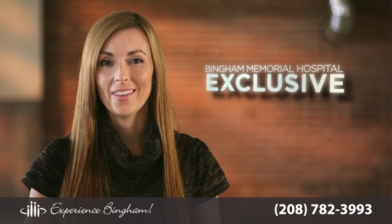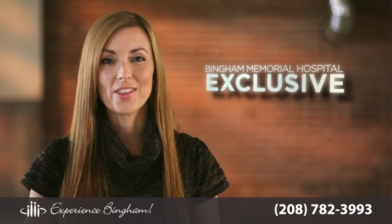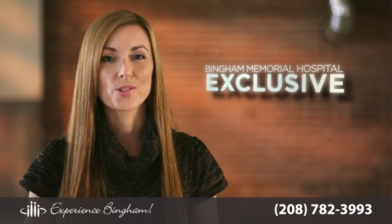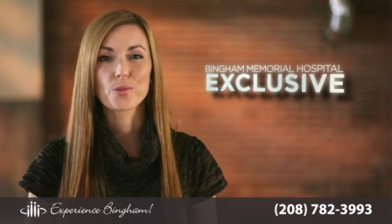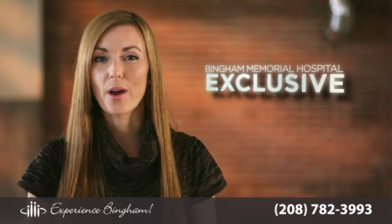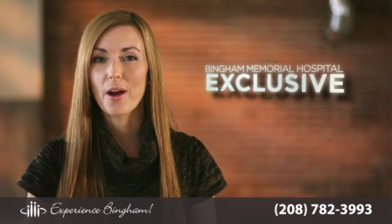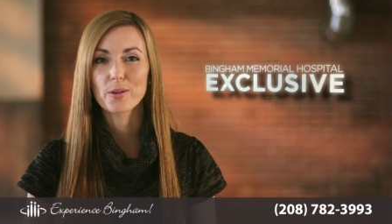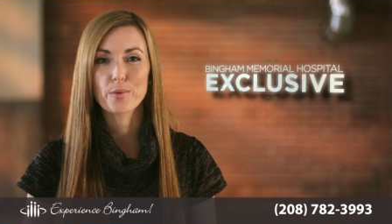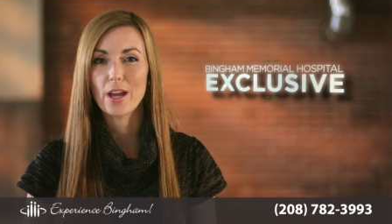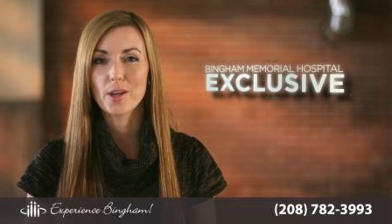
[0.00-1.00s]
This
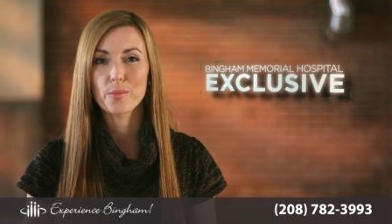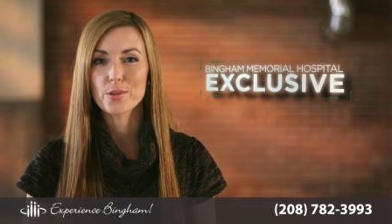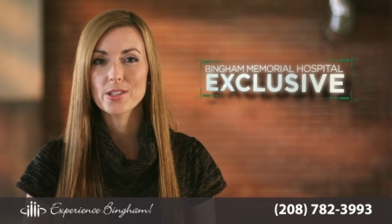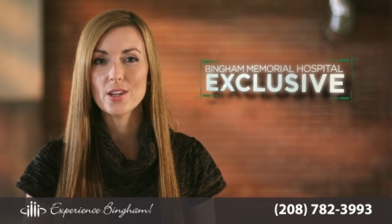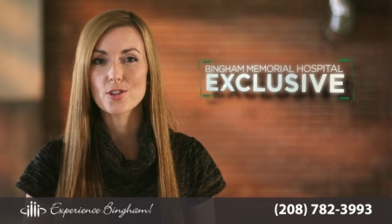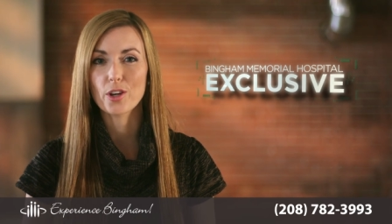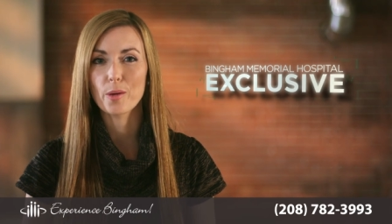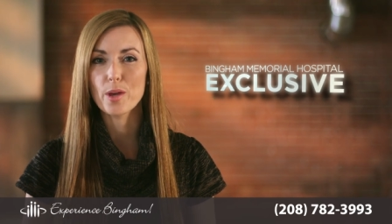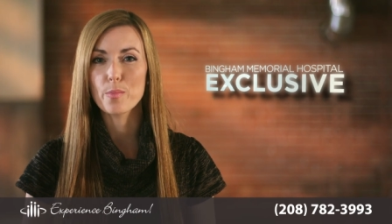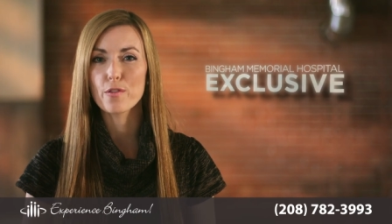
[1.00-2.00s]
groundbreaking procedure
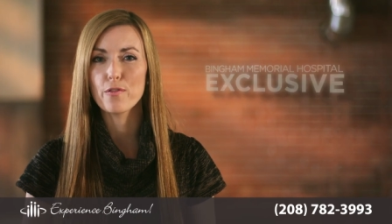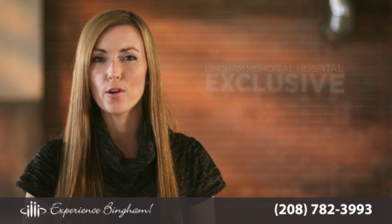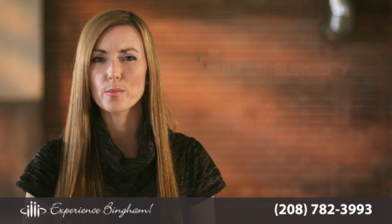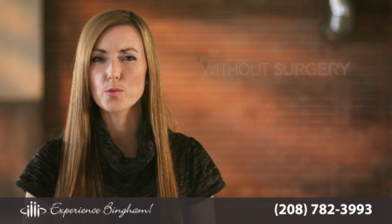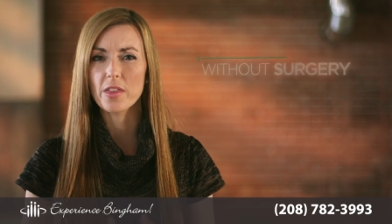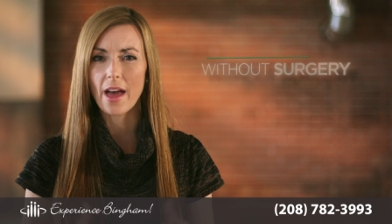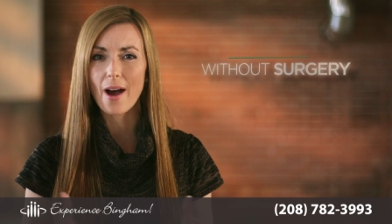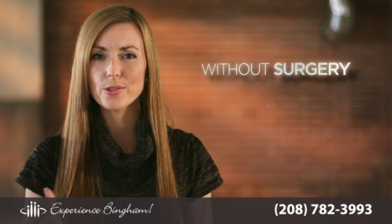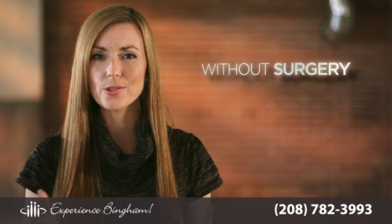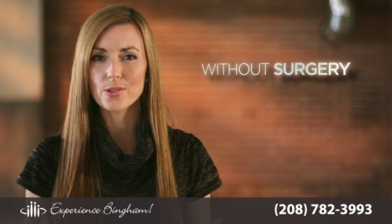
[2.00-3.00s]
can be performed
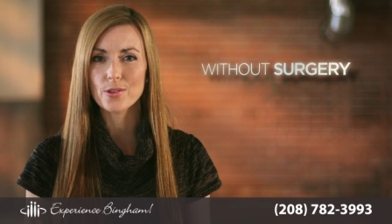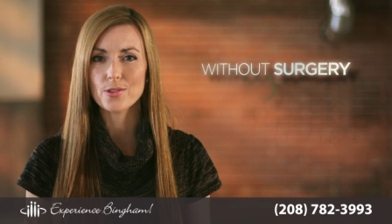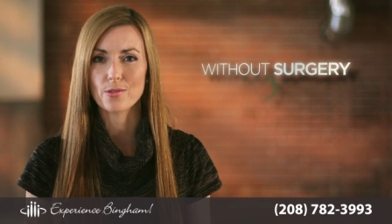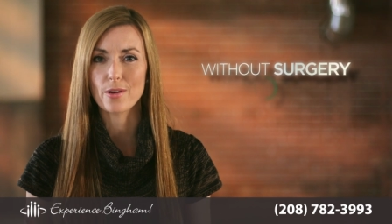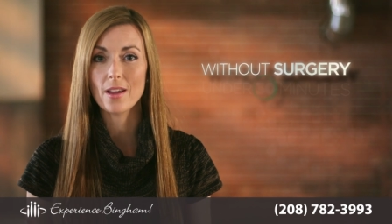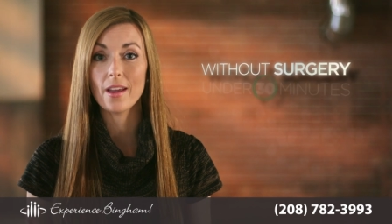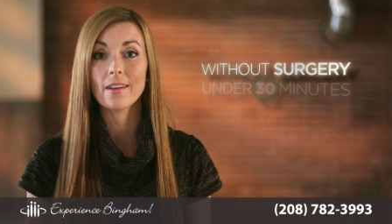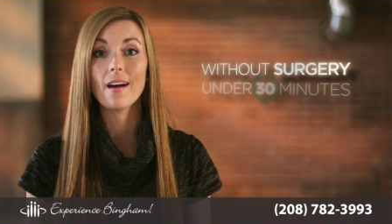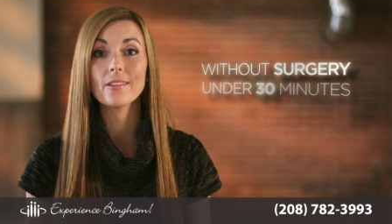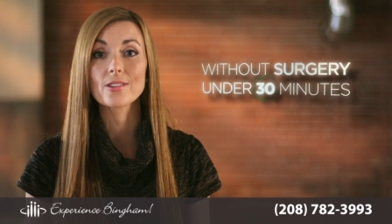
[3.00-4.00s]
without surgery
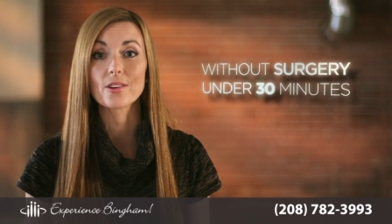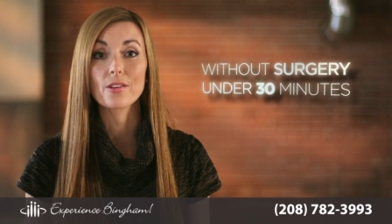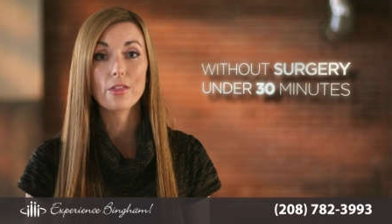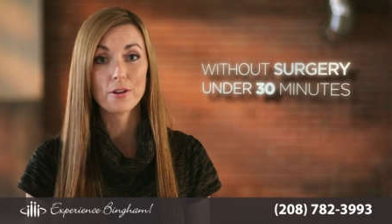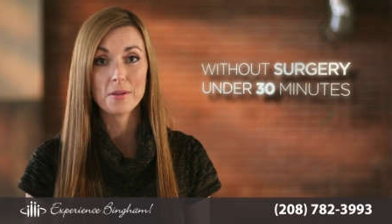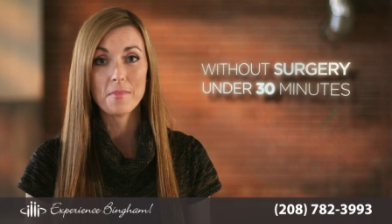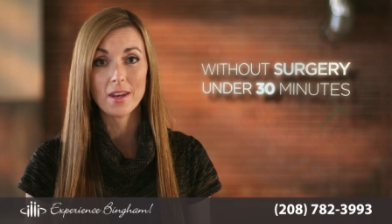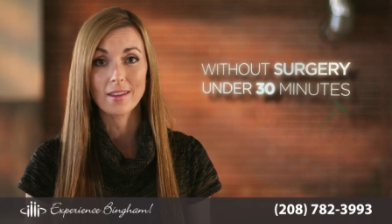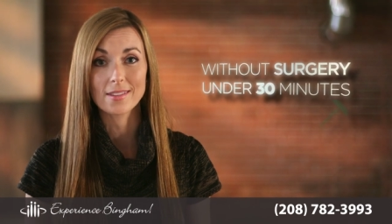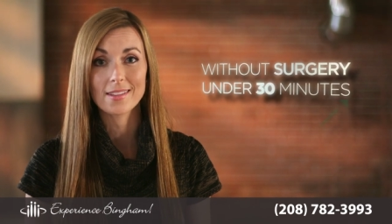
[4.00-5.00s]
in under 30
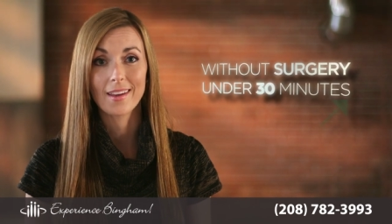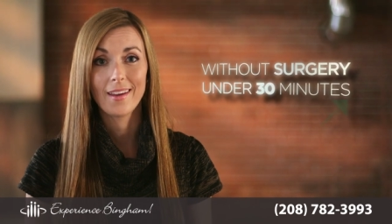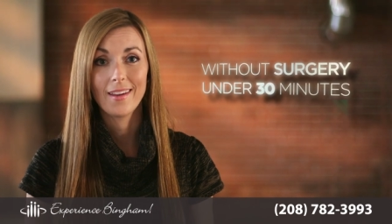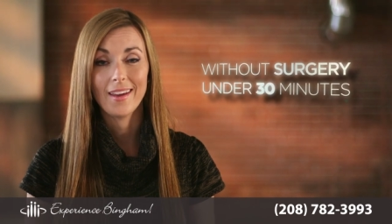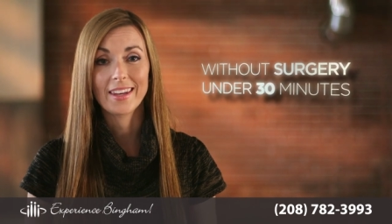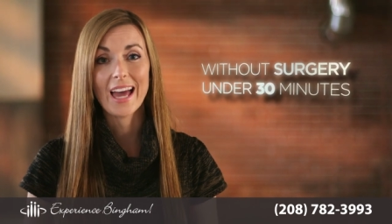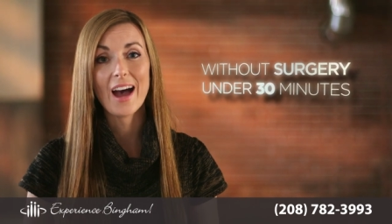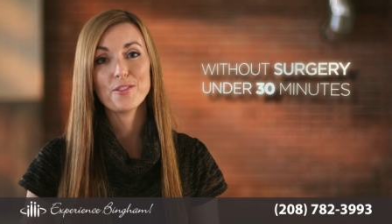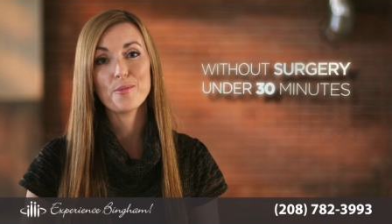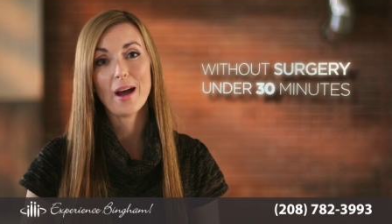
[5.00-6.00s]
minutes and
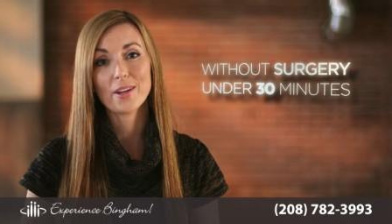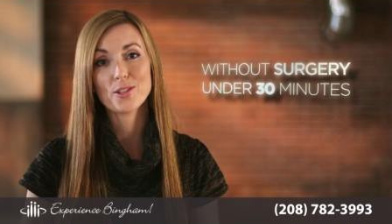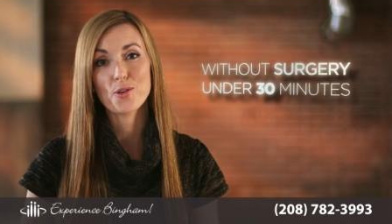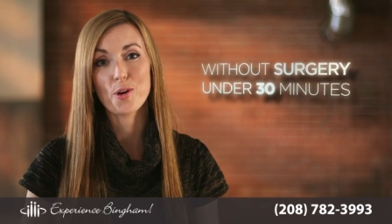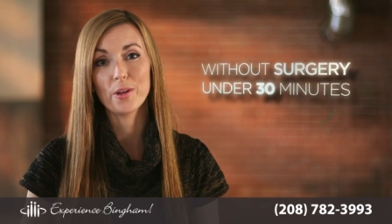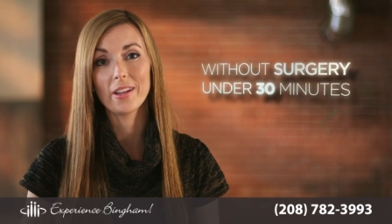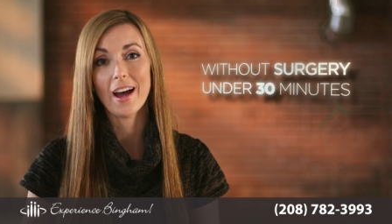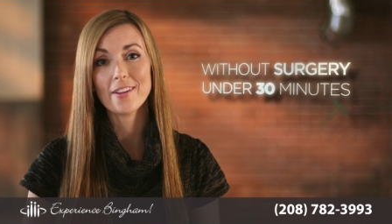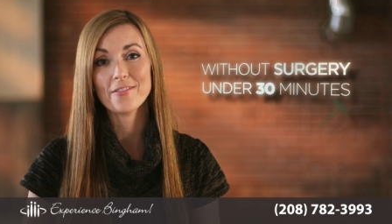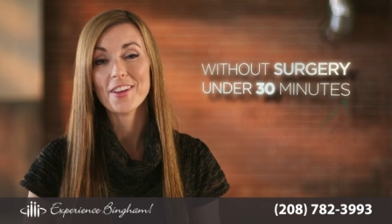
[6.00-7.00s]
have you back to normal
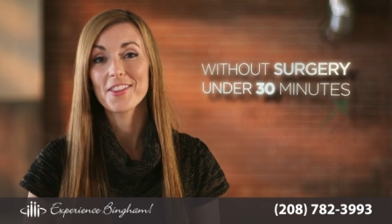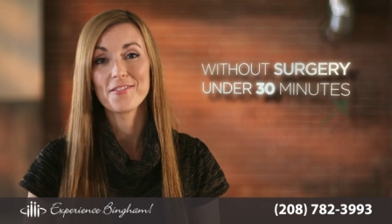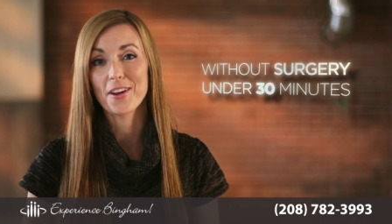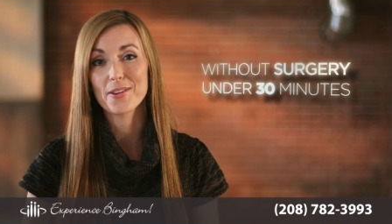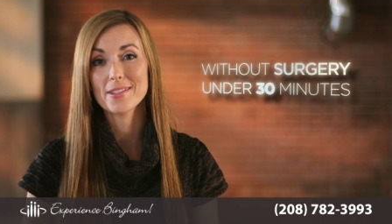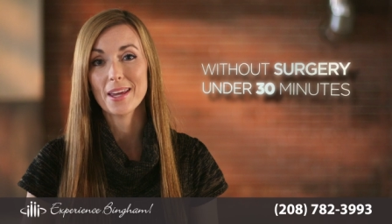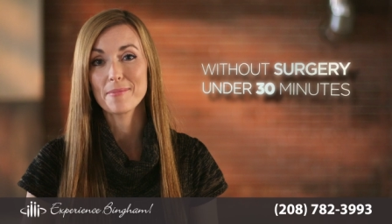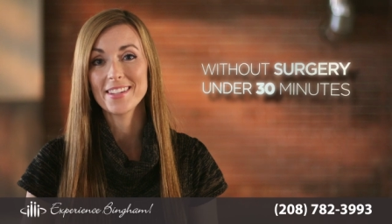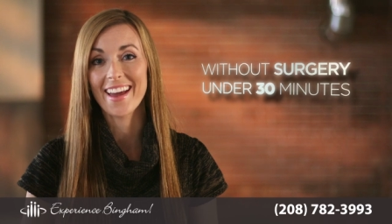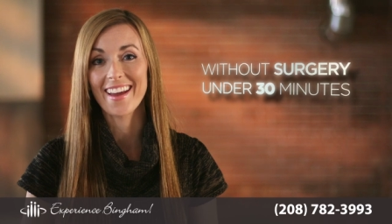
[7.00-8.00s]
life the very
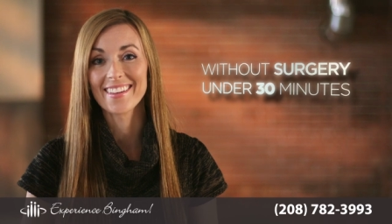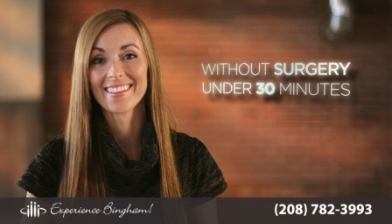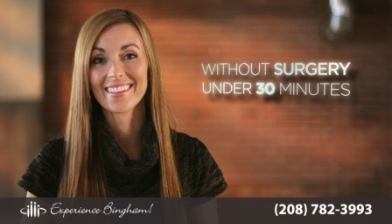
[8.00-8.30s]
same day.